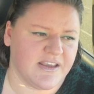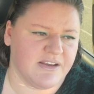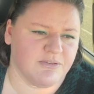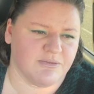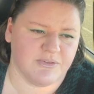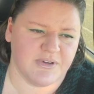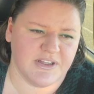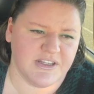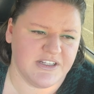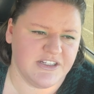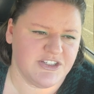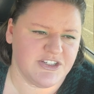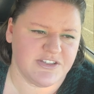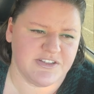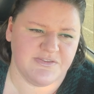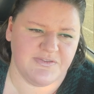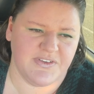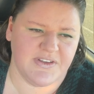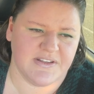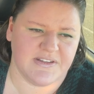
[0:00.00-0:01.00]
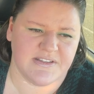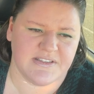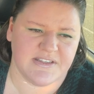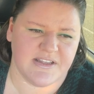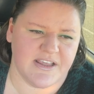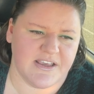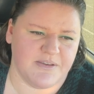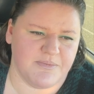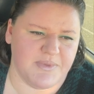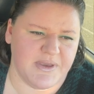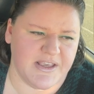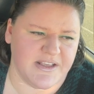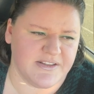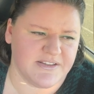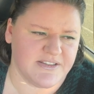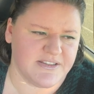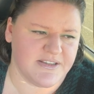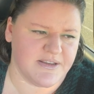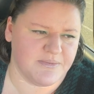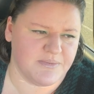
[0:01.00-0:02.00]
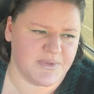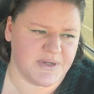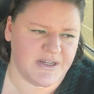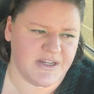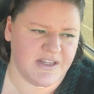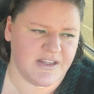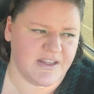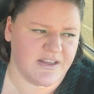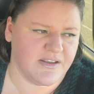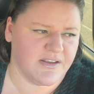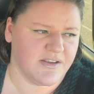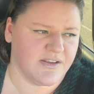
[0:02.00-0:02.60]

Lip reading: it really just feels like being somebody